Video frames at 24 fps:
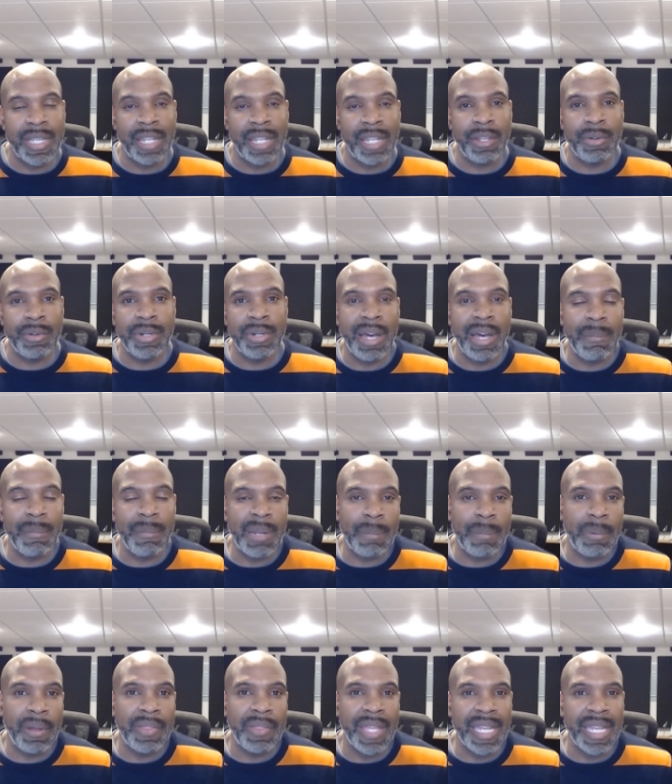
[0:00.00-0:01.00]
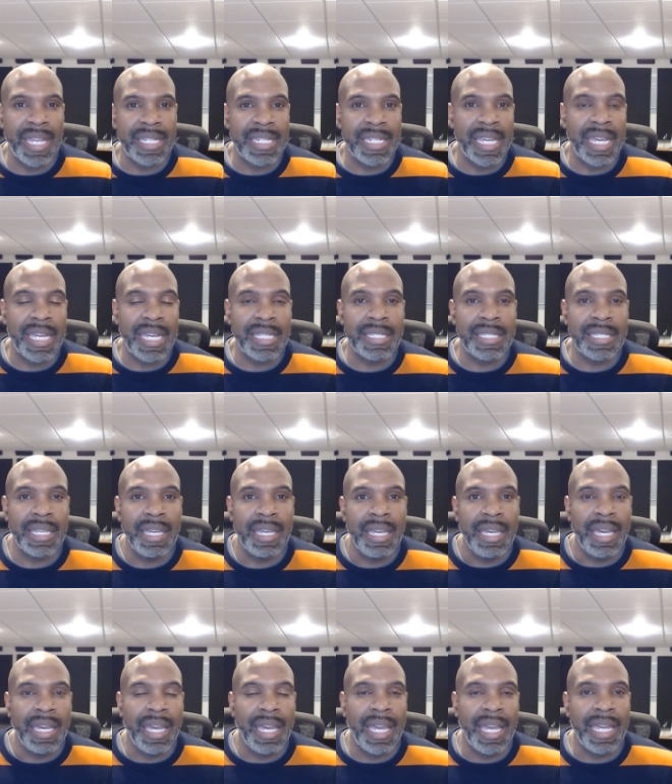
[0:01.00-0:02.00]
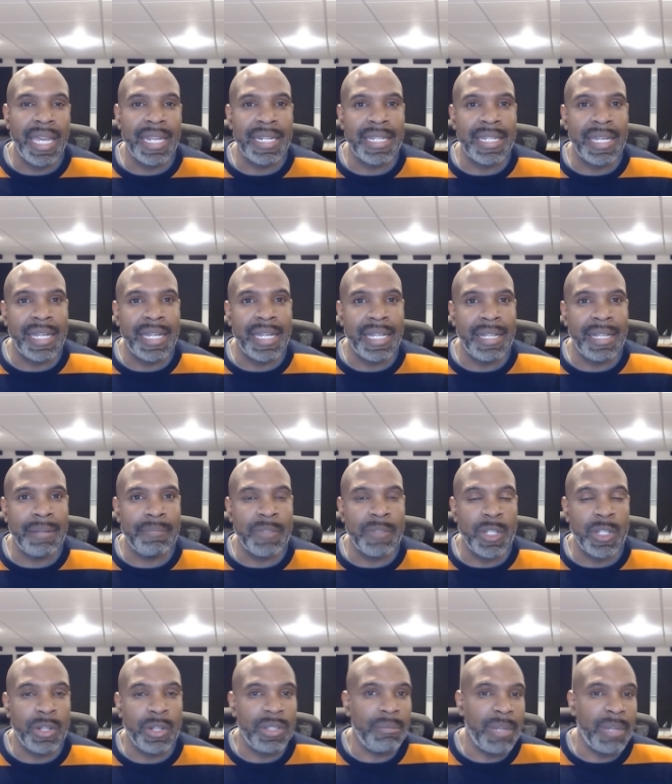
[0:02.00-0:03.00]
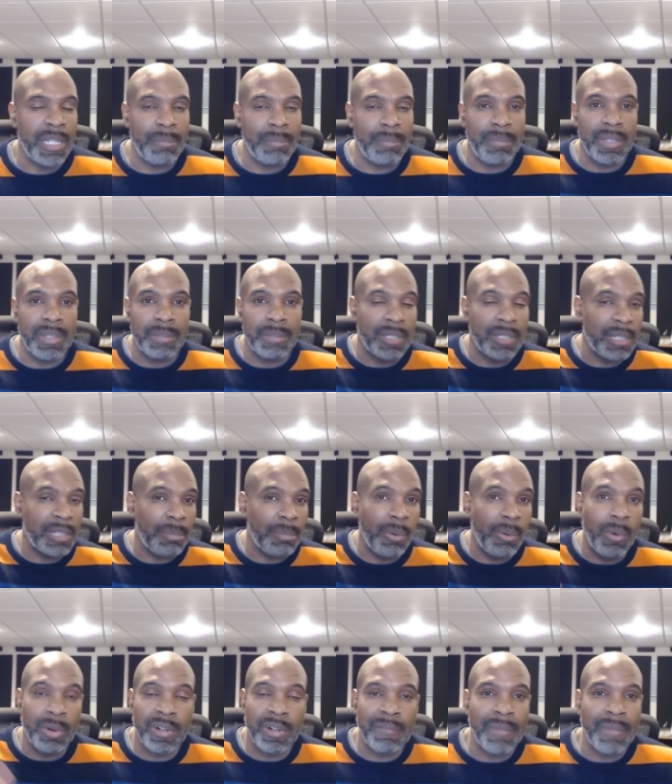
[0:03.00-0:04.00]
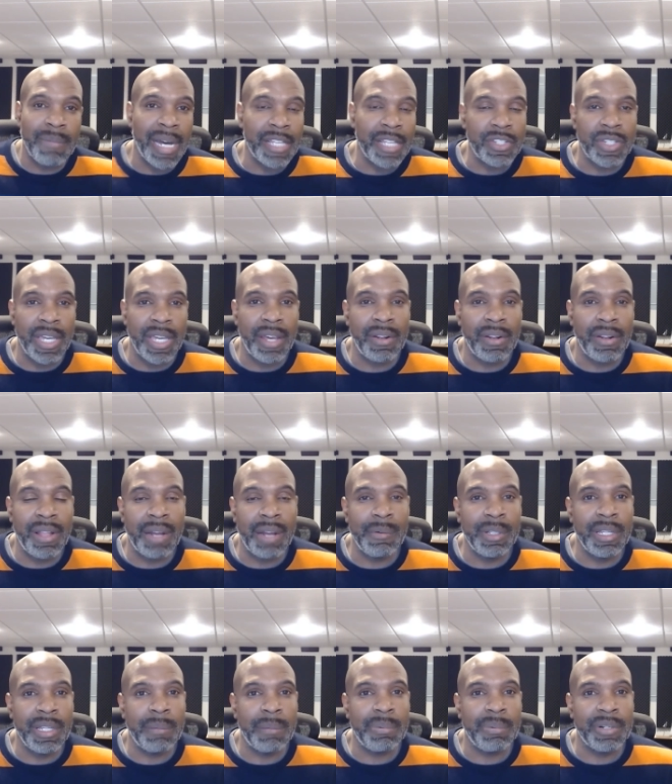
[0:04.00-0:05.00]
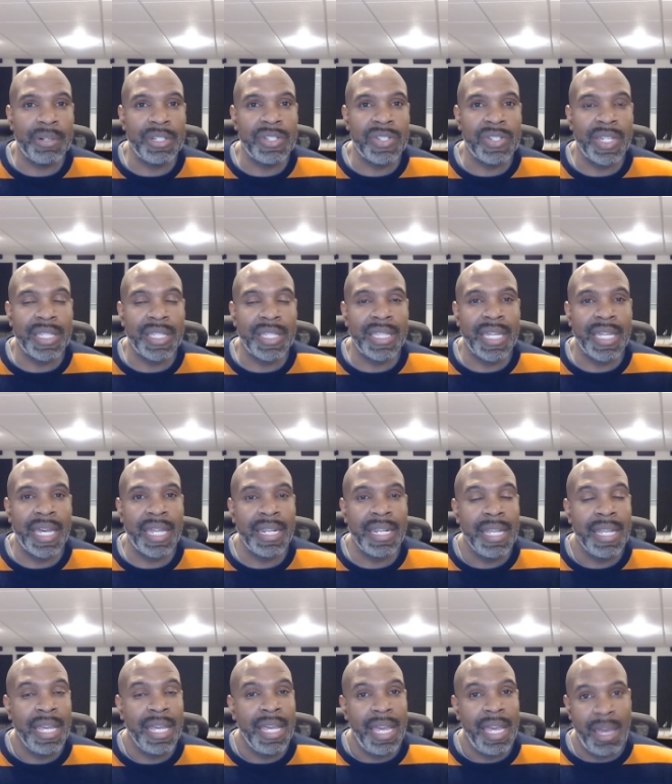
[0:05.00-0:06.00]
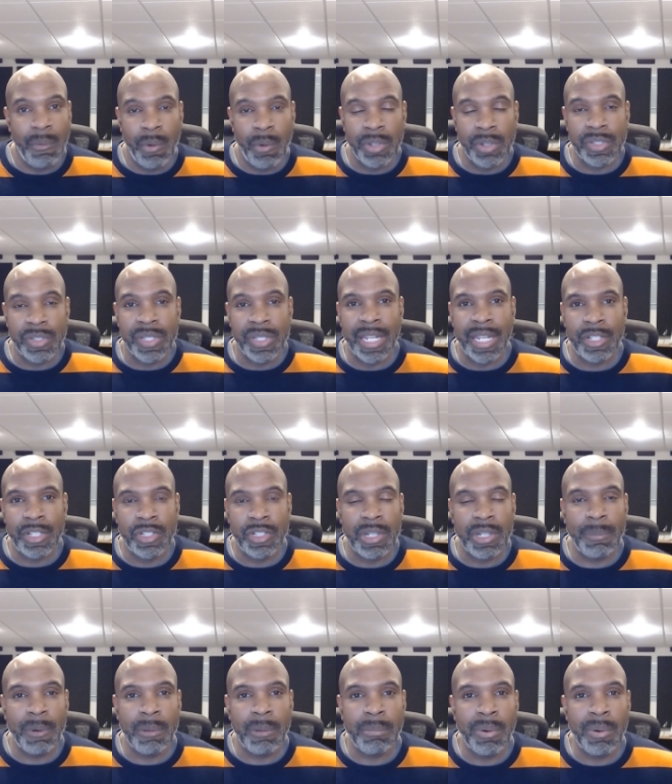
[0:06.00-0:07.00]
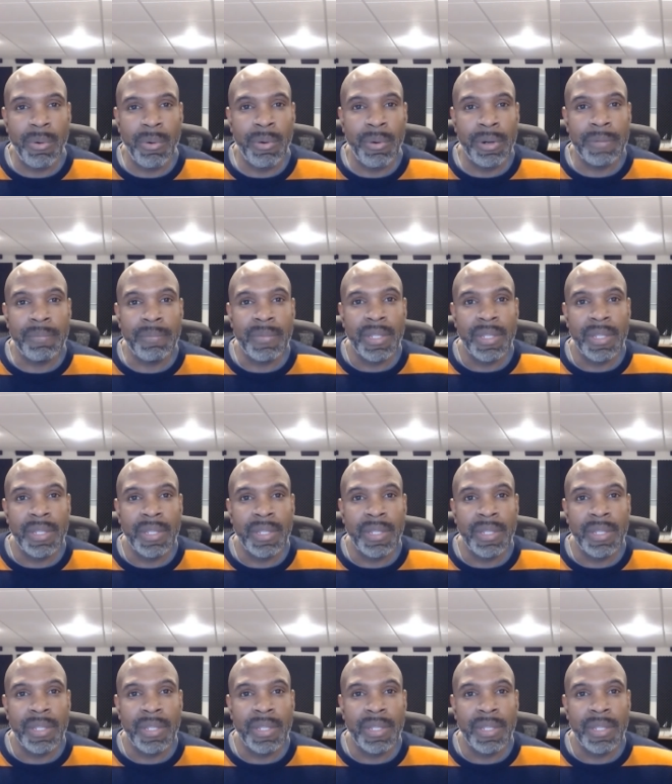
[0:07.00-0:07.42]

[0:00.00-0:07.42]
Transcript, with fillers: I know you're coming up on that date, and um, you know you've been a supporter of my channel. I really appreciate that, and want to just kind of jump on board.